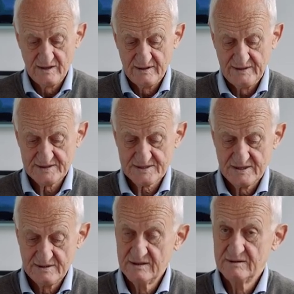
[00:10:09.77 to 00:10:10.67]
It's
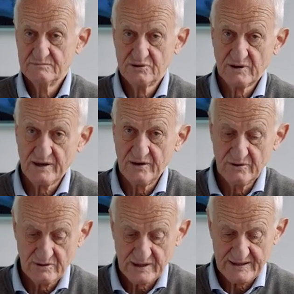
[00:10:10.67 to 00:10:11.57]
poorly
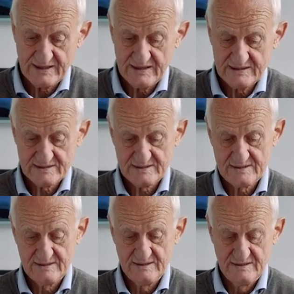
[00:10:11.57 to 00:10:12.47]

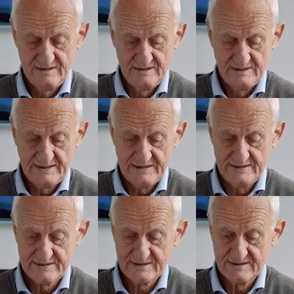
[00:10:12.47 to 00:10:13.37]
localized
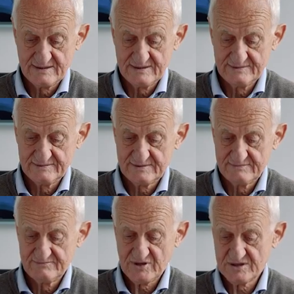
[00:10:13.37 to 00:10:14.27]
and
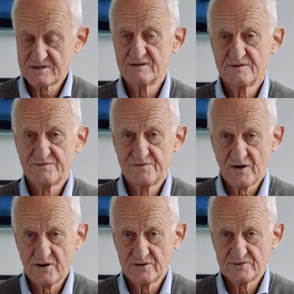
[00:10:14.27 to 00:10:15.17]
doesn't
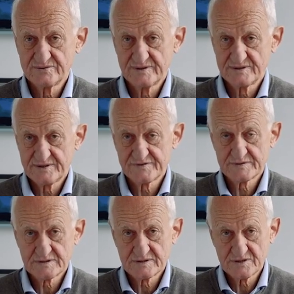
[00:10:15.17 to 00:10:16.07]
follow the
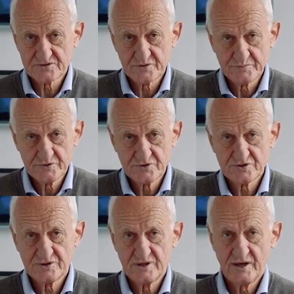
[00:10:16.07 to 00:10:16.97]

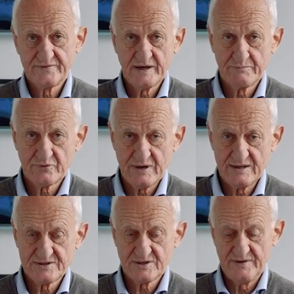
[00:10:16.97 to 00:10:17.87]
distribution of a
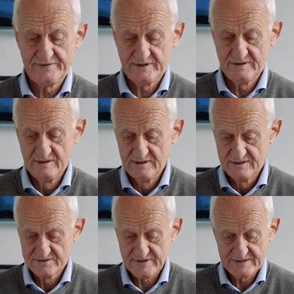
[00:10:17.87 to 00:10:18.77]
branch of the
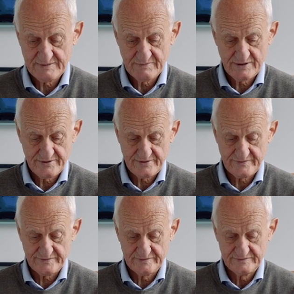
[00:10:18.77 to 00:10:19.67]
trigeminal nerve.